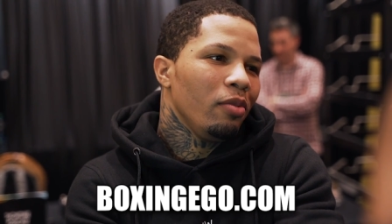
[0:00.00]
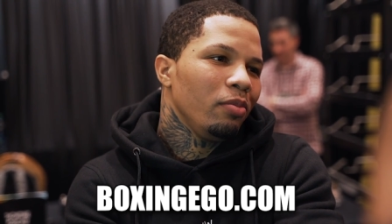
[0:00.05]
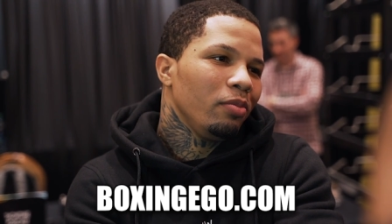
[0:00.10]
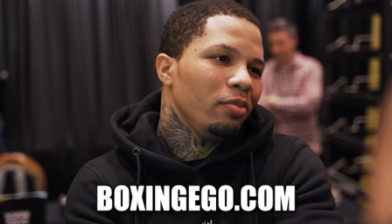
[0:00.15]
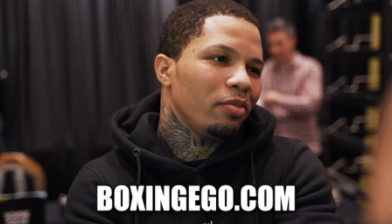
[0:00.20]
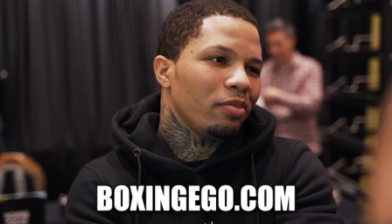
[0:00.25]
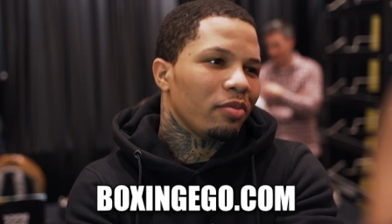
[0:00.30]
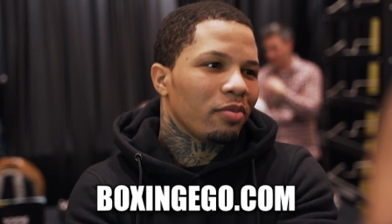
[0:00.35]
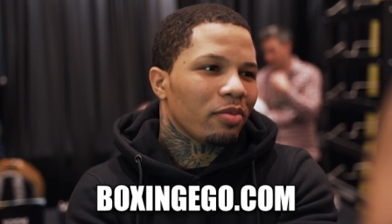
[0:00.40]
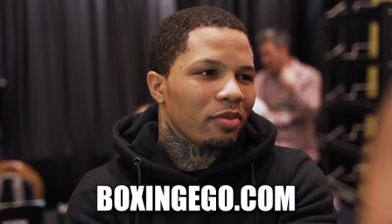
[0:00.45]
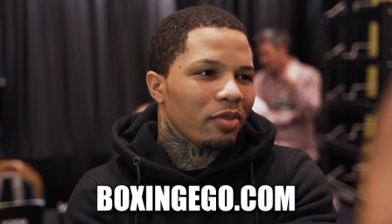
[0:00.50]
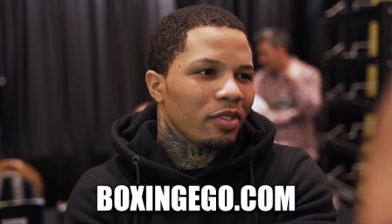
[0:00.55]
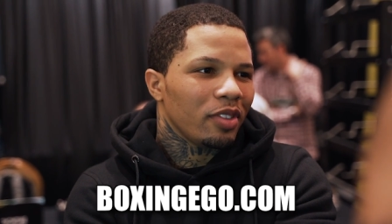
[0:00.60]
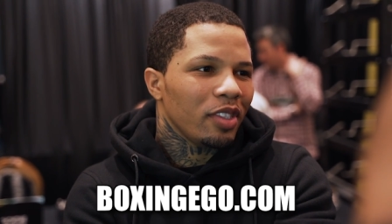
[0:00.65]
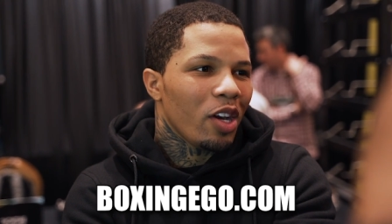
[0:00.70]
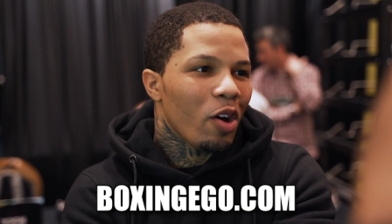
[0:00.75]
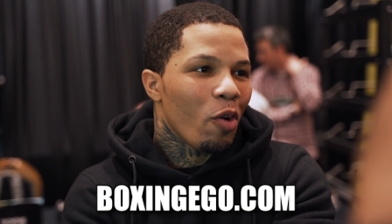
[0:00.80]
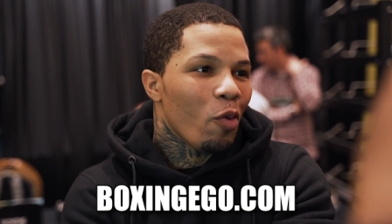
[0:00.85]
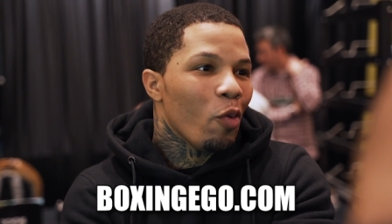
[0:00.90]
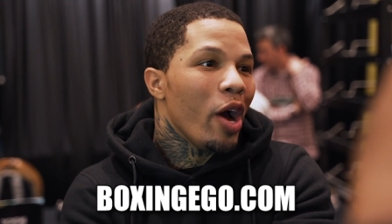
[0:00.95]
He's
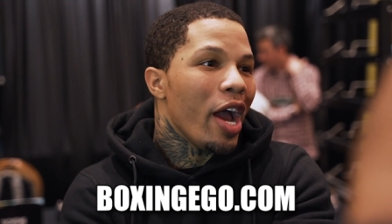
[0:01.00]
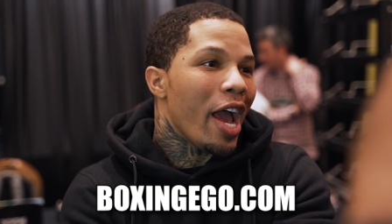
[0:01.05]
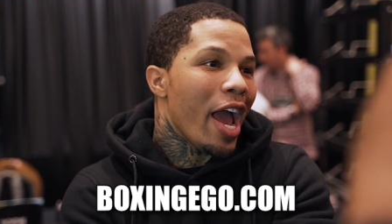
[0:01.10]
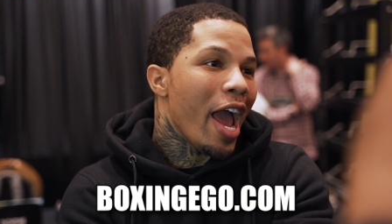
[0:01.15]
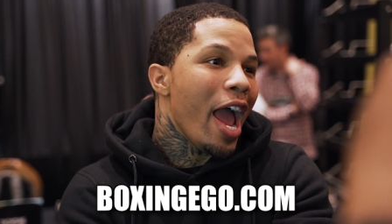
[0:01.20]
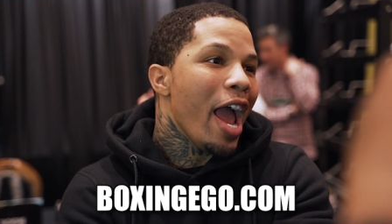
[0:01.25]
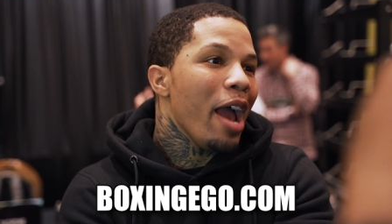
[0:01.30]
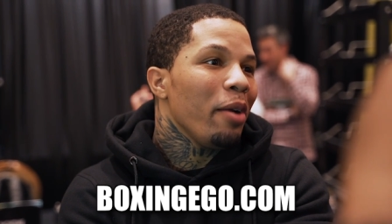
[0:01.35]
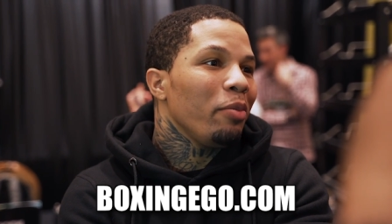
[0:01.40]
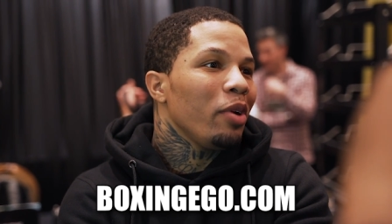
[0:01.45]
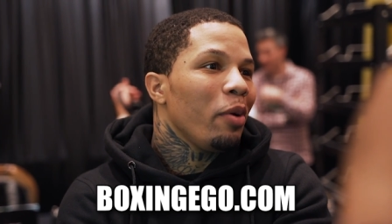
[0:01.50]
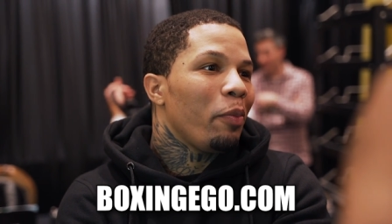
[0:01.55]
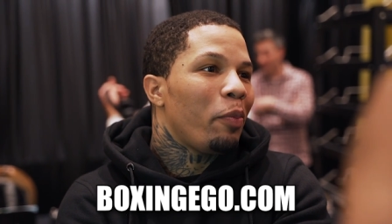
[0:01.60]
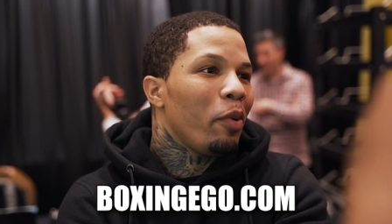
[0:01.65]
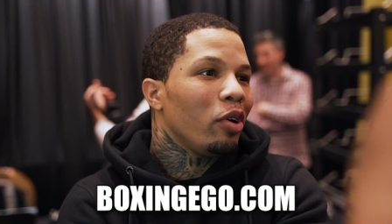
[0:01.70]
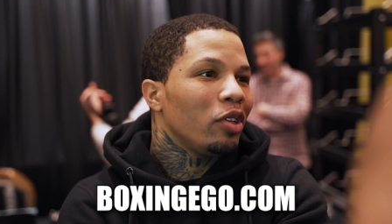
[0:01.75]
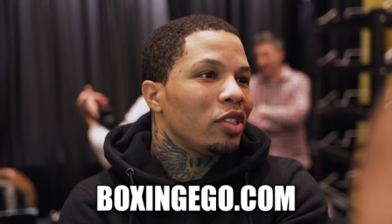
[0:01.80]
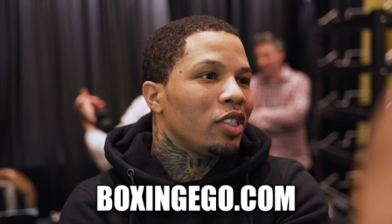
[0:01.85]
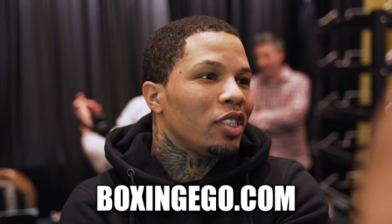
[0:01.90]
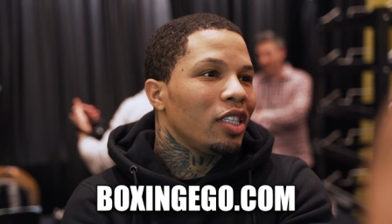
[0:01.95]
quiet, you know, when he's around his
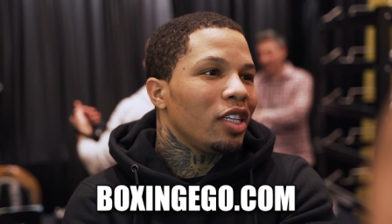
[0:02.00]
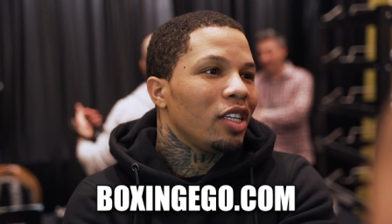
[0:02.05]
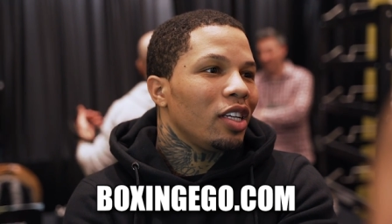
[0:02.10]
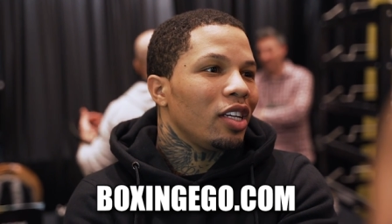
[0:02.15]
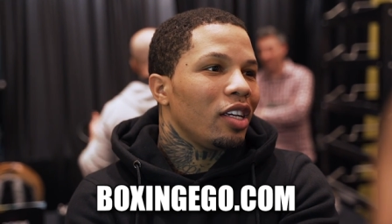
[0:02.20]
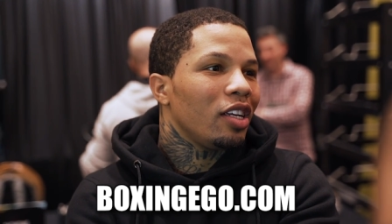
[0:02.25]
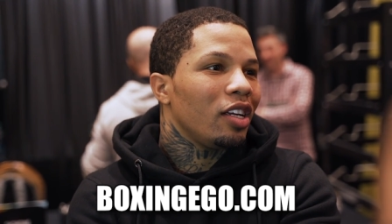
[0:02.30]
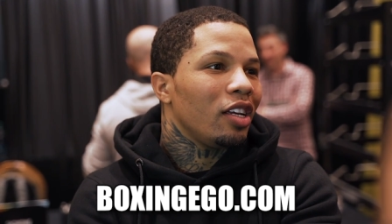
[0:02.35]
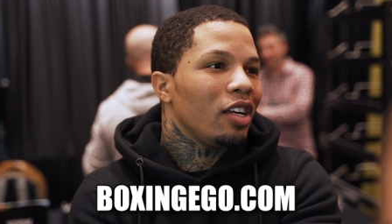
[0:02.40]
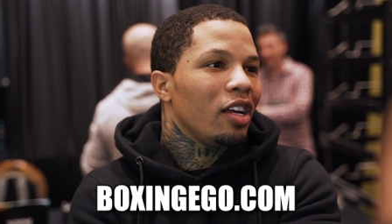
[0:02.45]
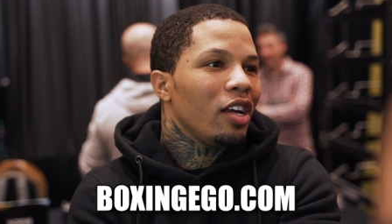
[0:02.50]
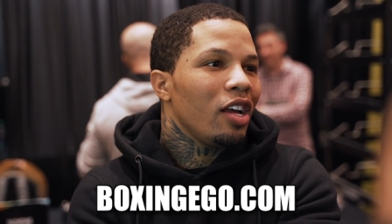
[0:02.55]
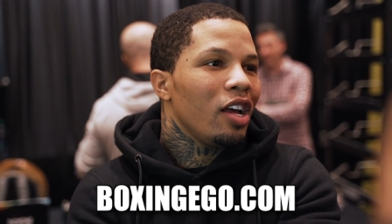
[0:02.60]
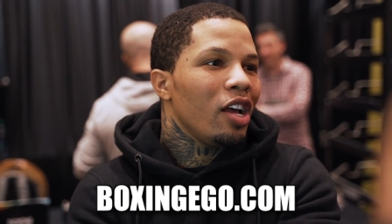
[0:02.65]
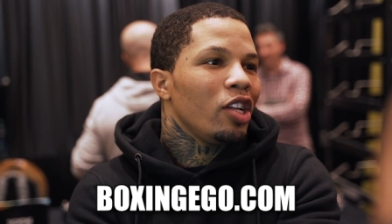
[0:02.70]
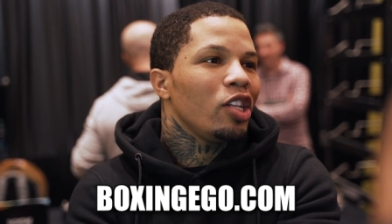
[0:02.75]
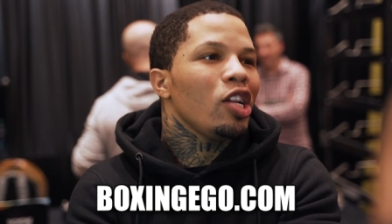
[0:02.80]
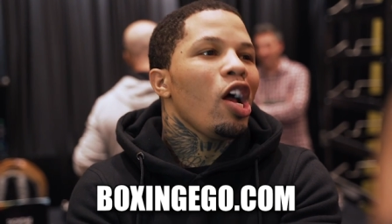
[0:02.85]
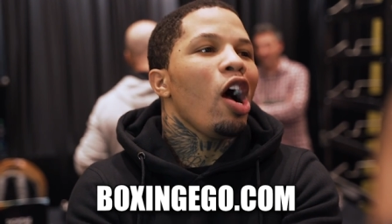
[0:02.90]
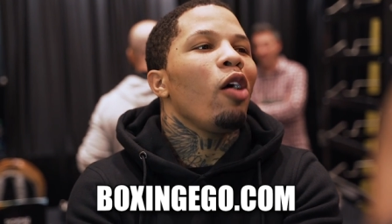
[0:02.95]
crowd, his
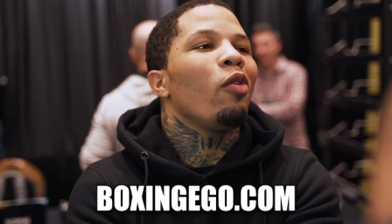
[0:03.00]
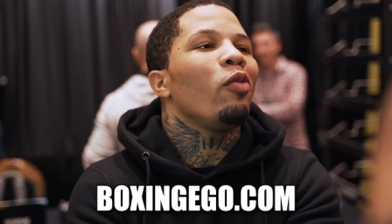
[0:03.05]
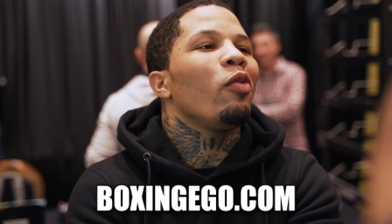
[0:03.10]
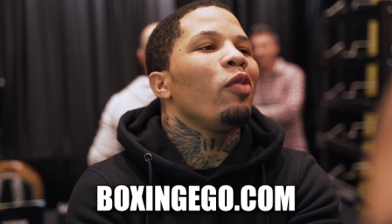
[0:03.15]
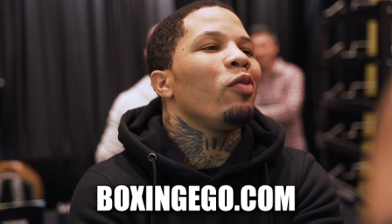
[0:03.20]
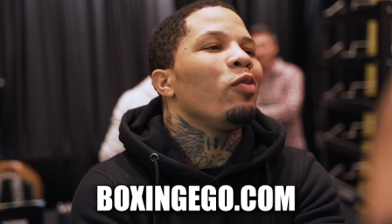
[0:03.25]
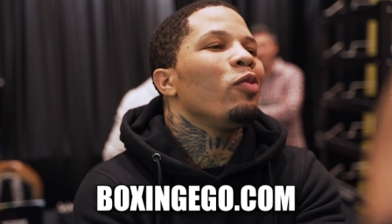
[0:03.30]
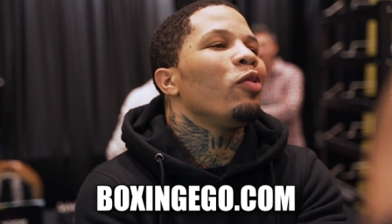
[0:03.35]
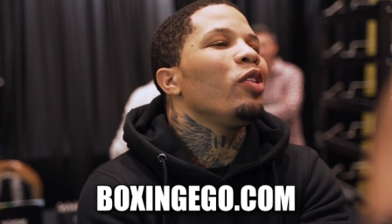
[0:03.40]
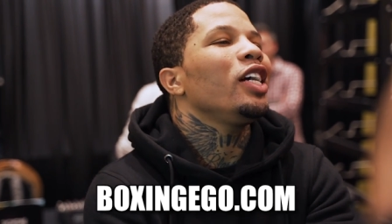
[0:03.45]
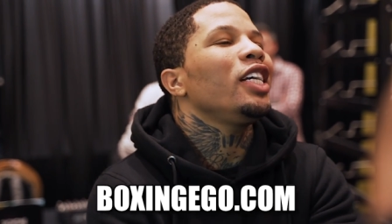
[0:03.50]
boys and stuff,